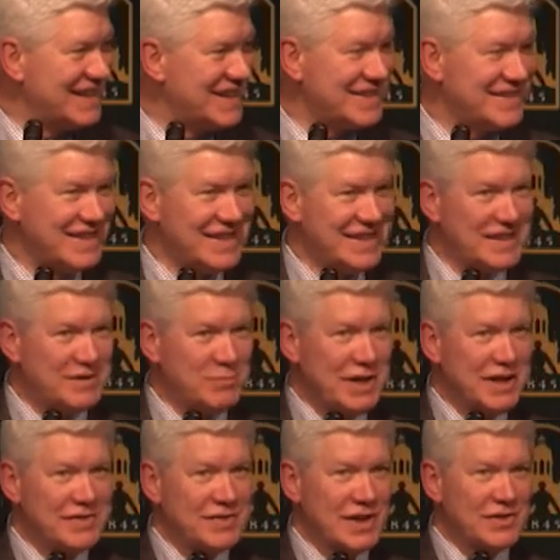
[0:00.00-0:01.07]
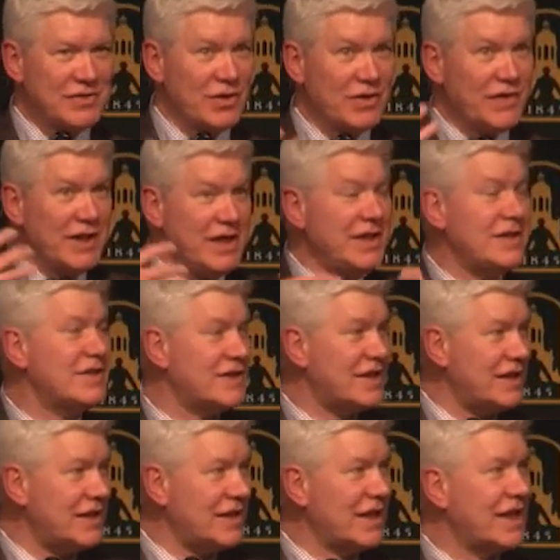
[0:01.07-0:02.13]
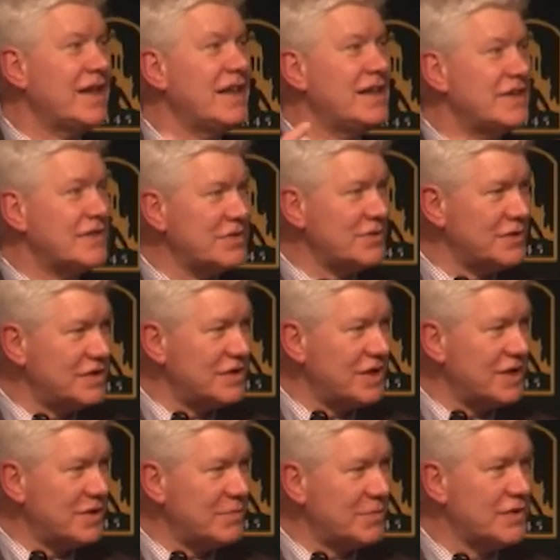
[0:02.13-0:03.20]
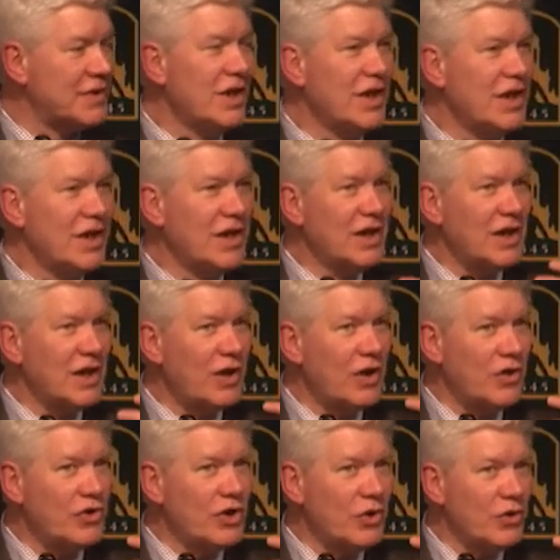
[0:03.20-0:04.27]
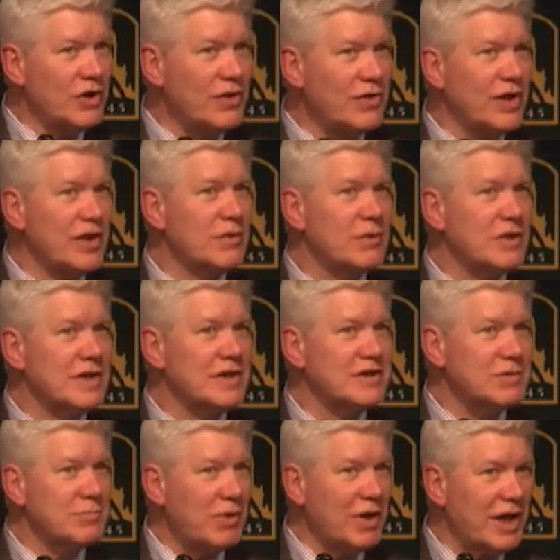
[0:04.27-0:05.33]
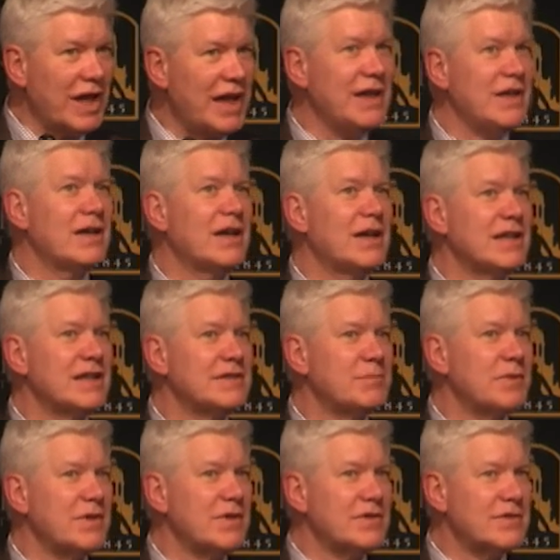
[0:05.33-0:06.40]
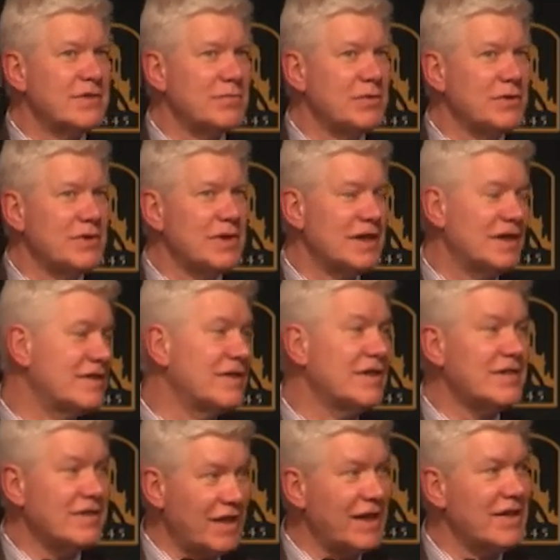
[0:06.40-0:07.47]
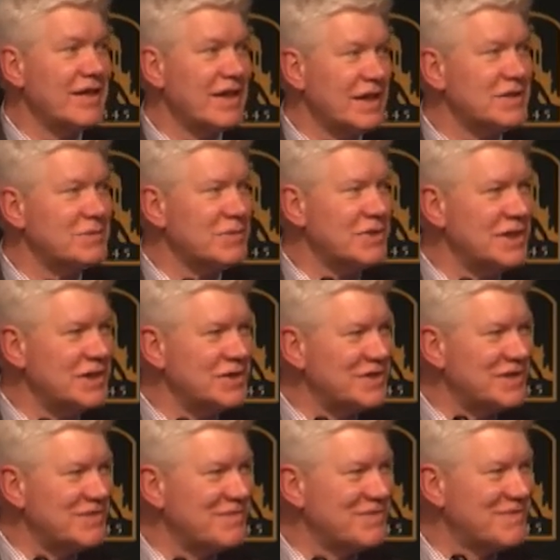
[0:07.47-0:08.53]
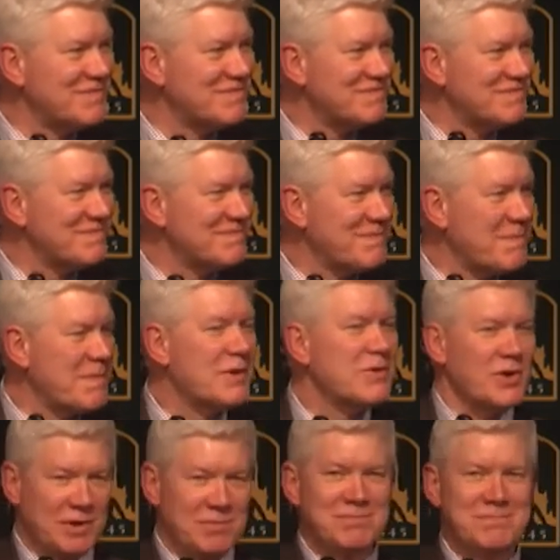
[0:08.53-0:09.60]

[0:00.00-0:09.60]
it's, uh, it's made sense of internally in its own terms. The only thing that will explain an experience of beauty is an aesthetic explanation. Sorry.